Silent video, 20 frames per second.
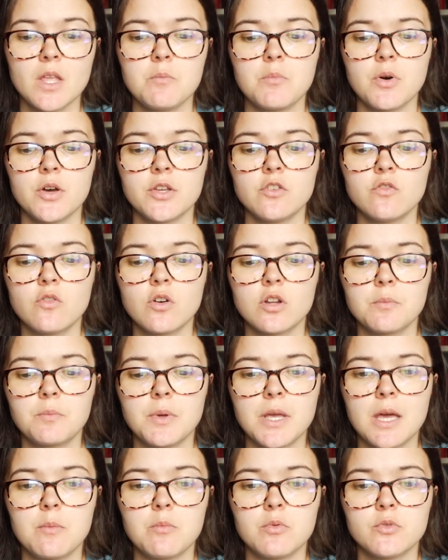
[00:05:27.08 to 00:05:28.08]
But you've got to
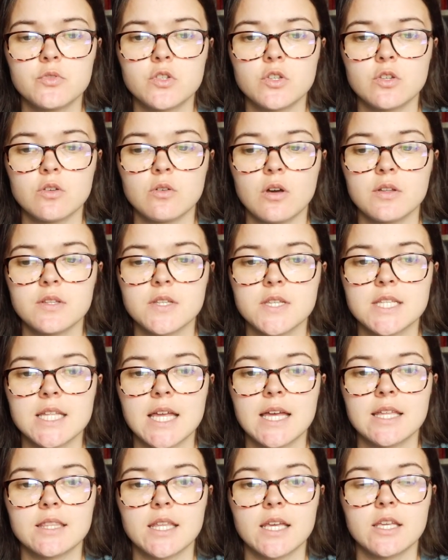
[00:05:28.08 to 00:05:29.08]
be able to
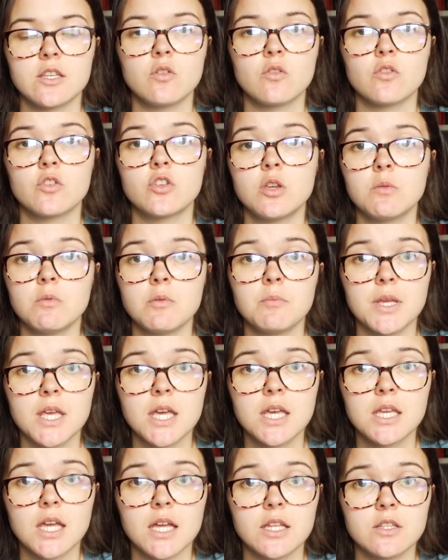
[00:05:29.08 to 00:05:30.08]
understand that you're a human
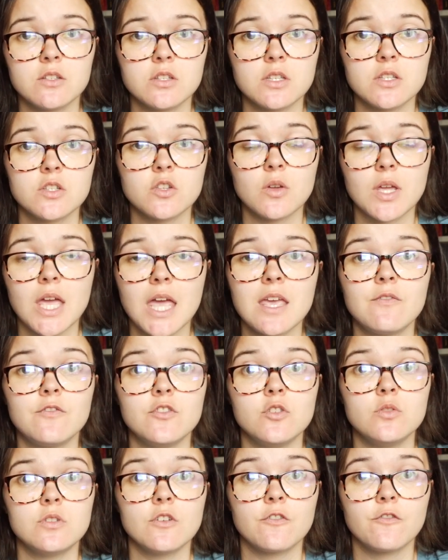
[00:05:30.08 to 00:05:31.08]
being and it's okay
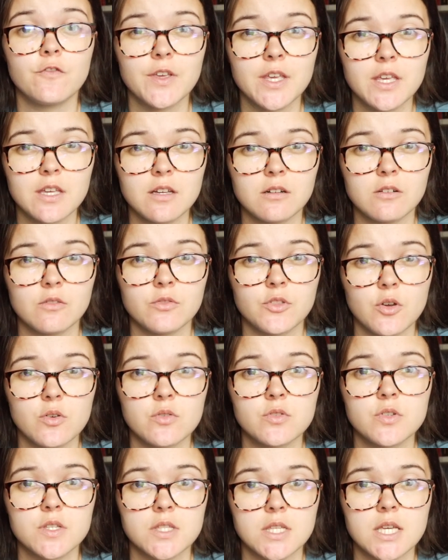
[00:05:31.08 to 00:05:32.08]
for you to feel
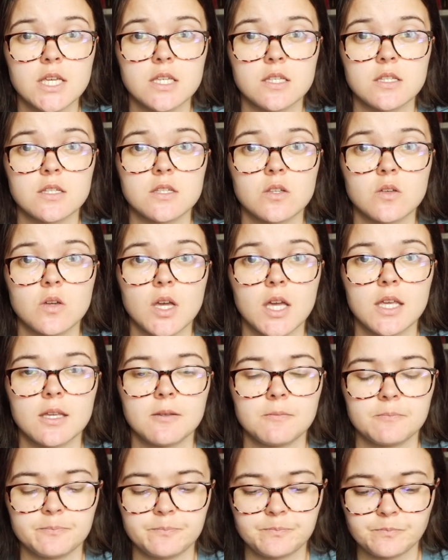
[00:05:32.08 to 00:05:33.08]
those things,
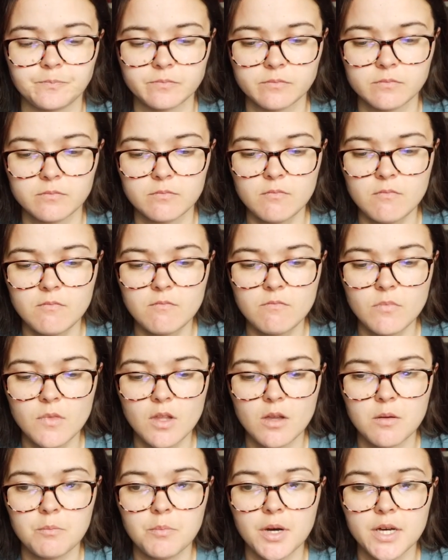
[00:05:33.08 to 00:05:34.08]
okay?
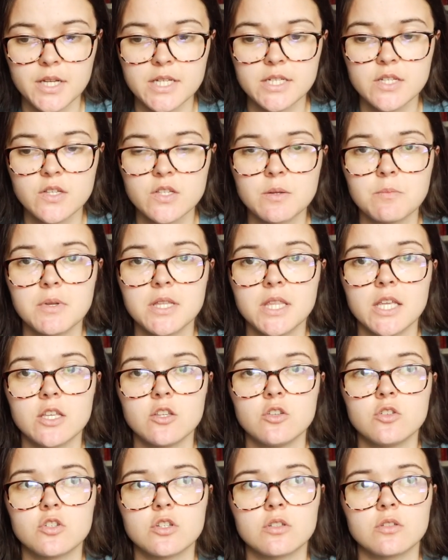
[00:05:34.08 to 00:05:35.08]
But it doesn't mean that
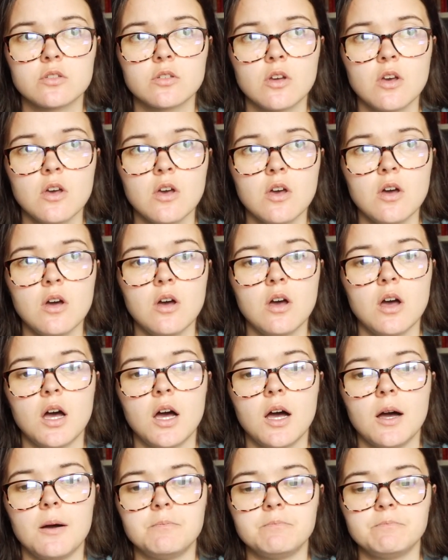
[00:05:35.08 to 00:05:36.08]
you should
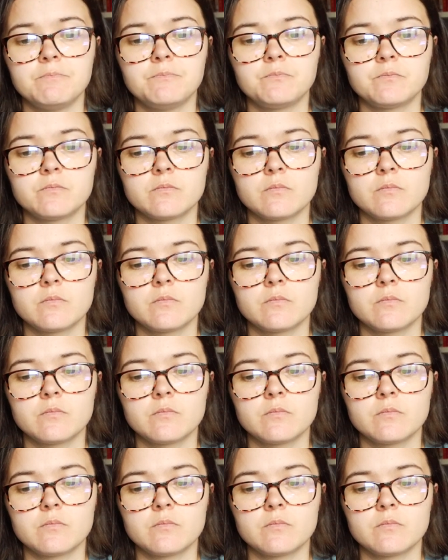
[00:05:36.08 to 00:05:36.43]
um,